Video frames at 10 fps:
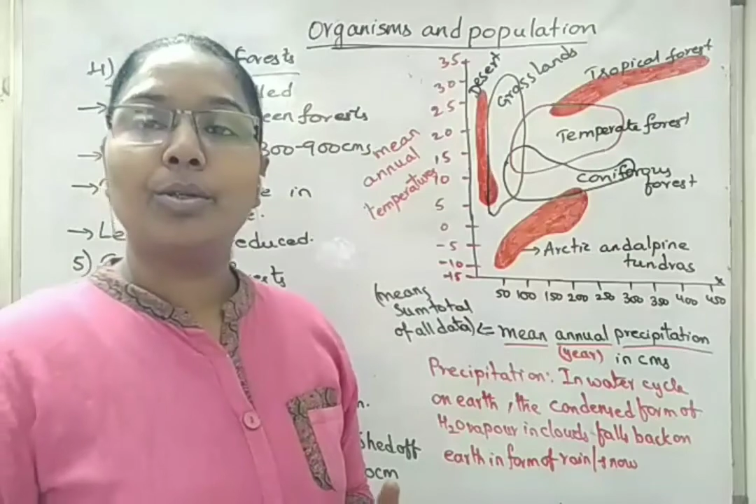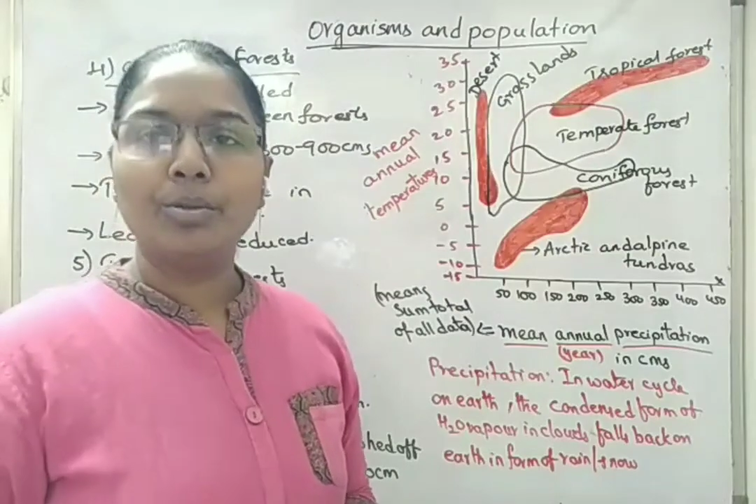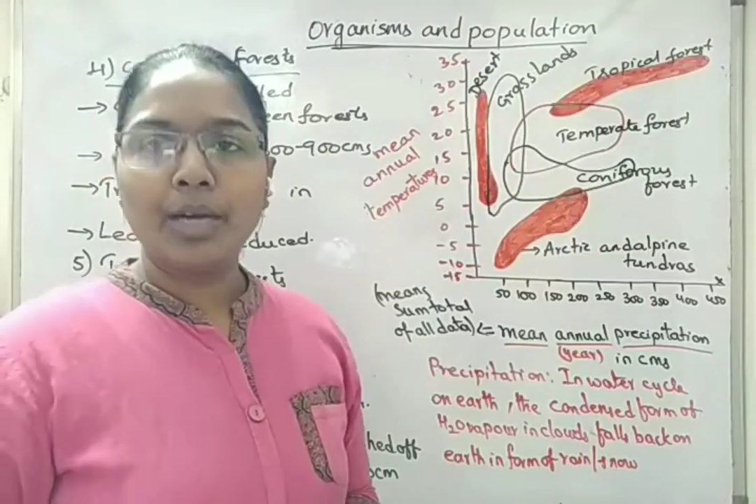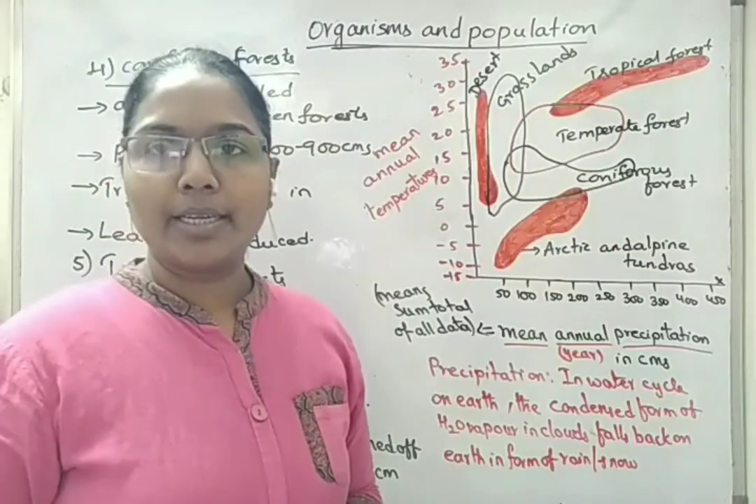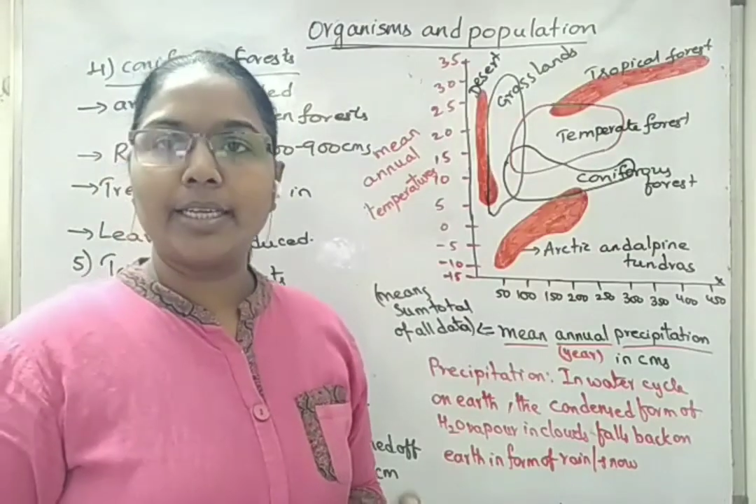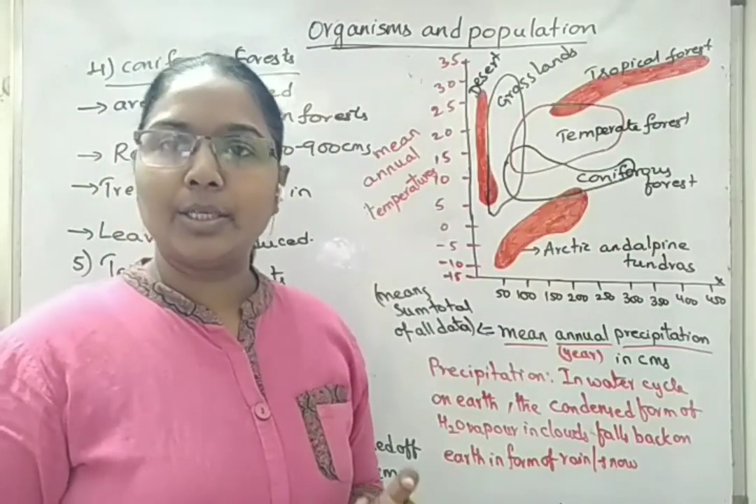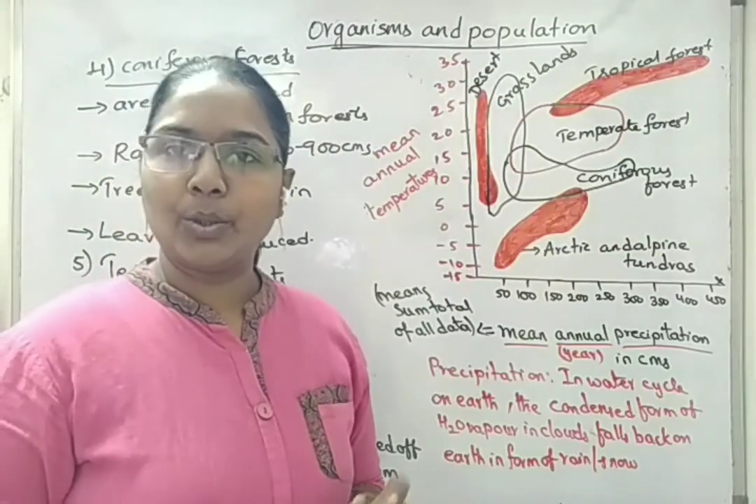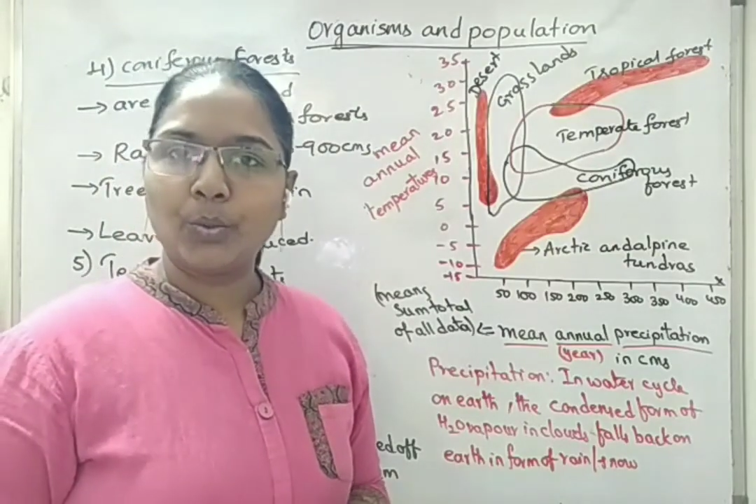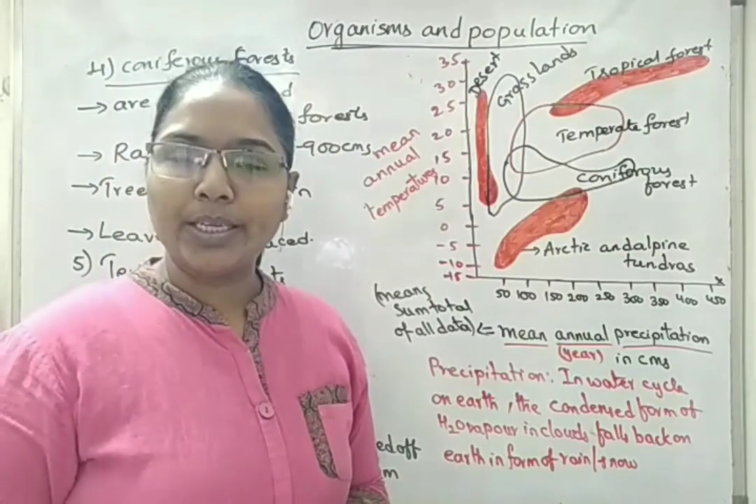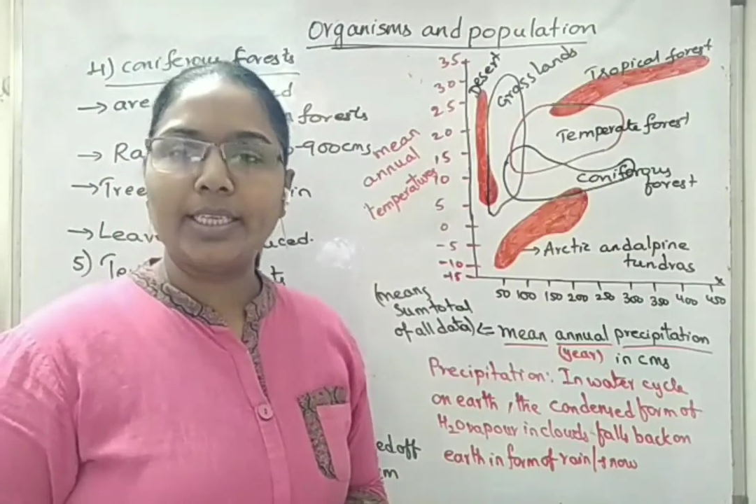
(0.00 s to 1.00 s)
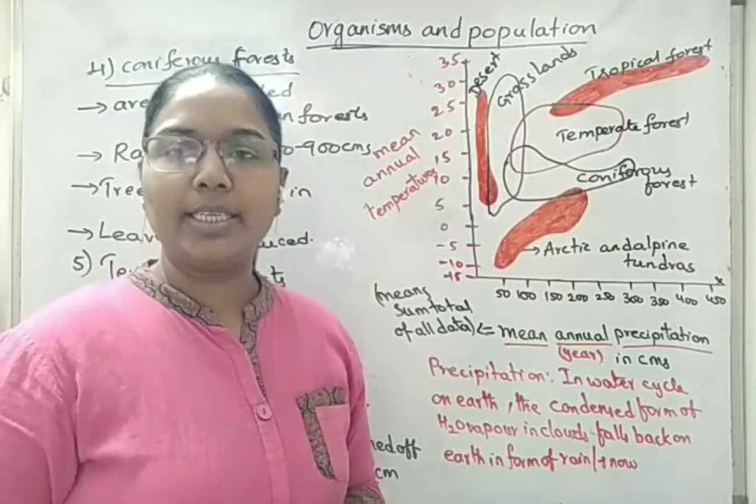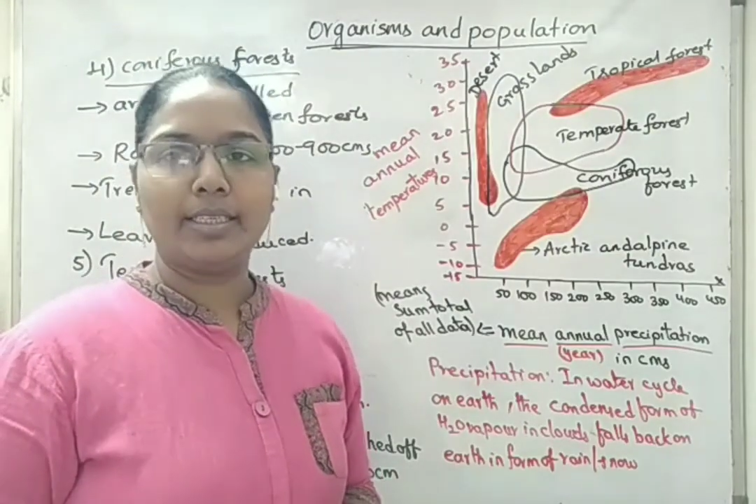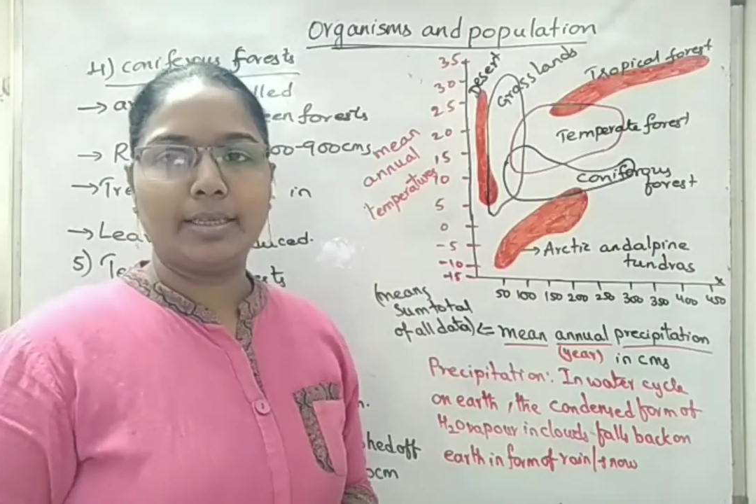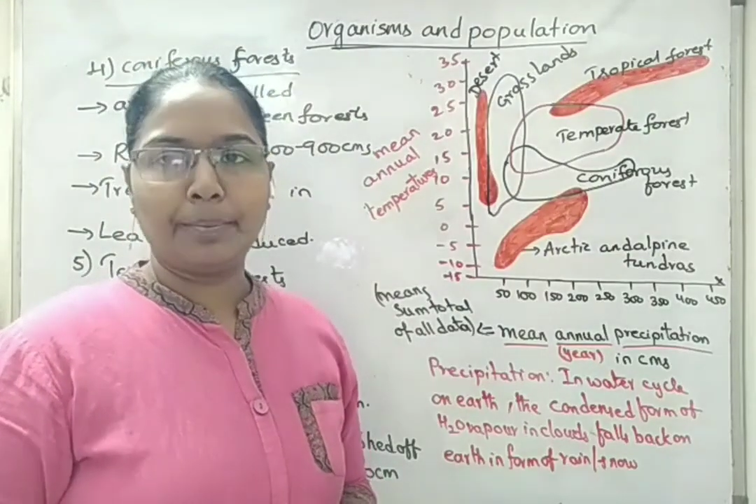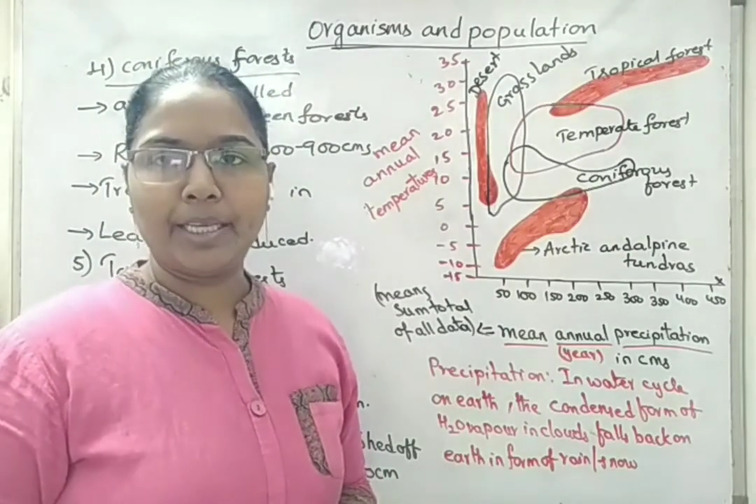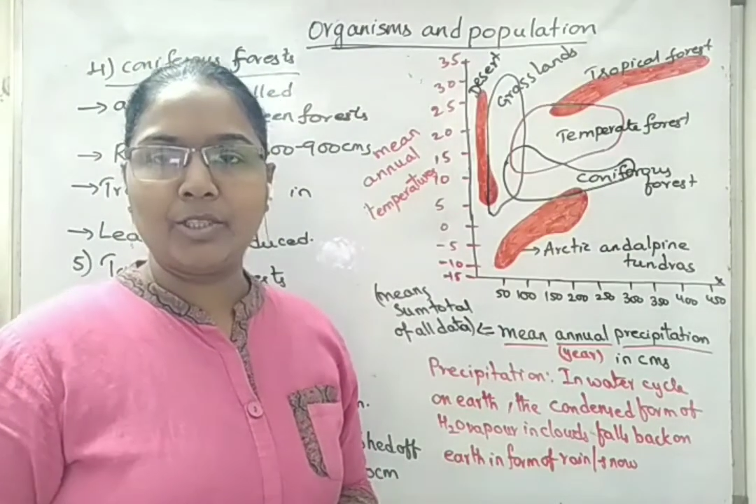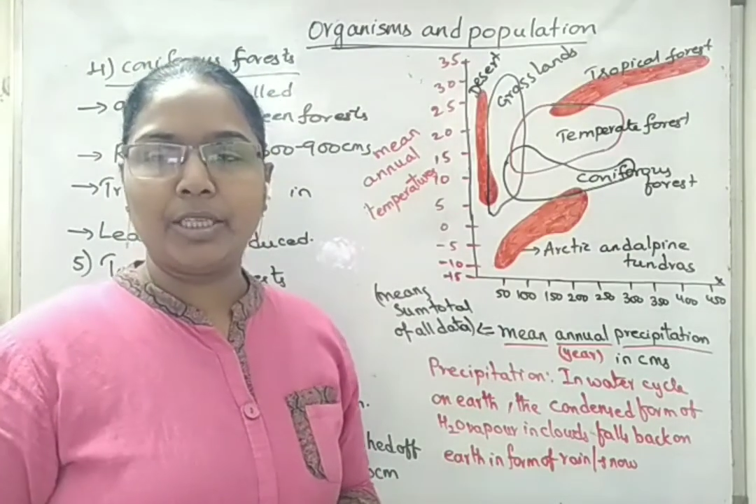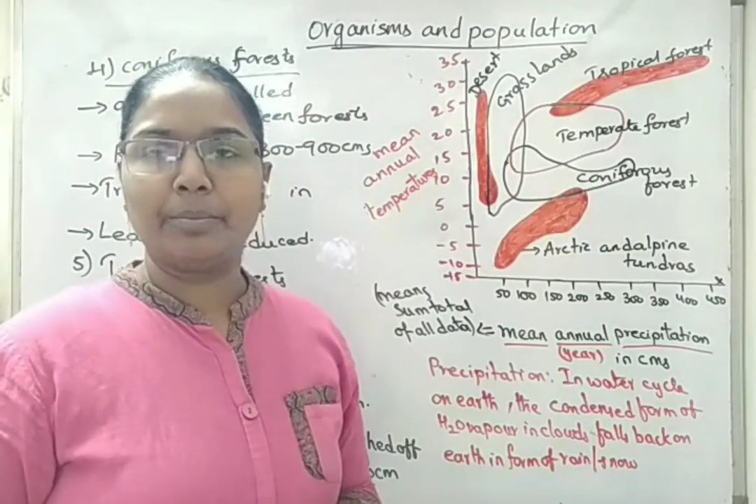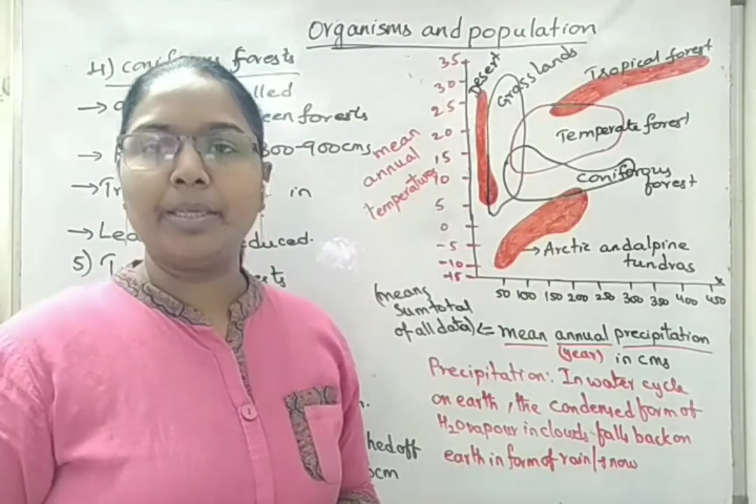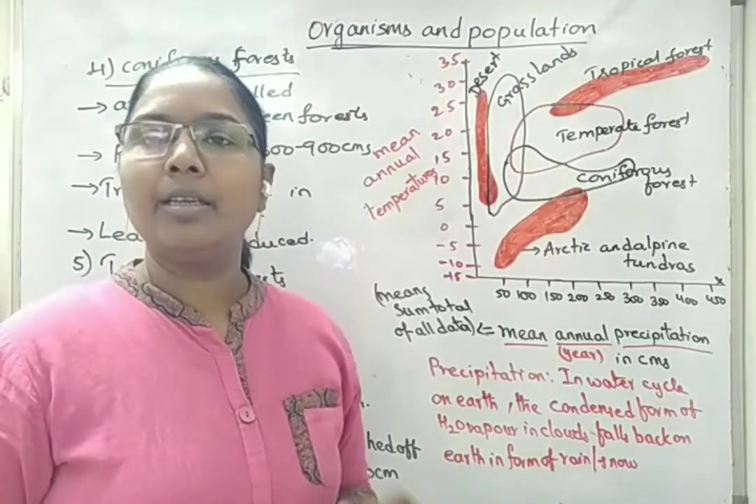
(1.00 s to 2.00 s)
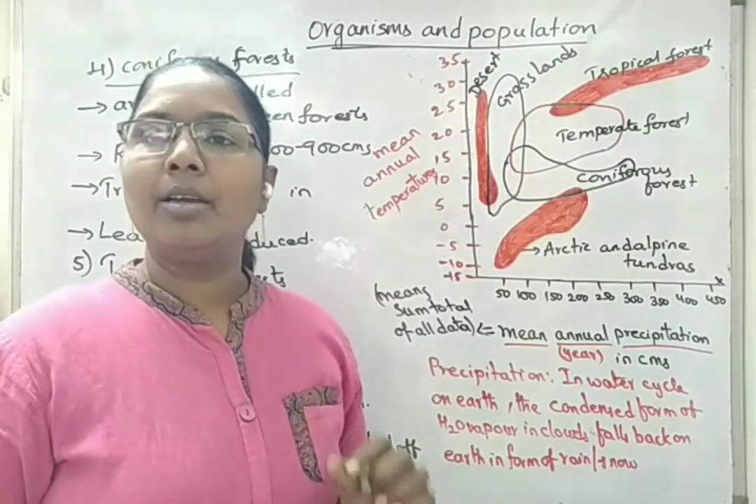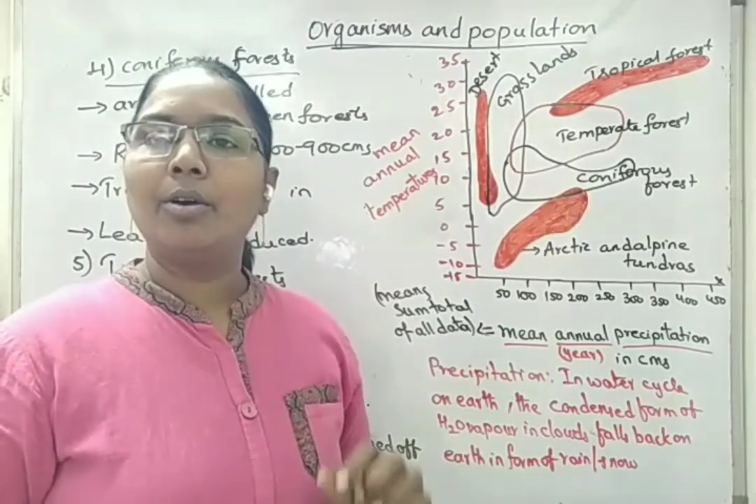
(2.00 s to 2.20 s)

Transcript: 220 page number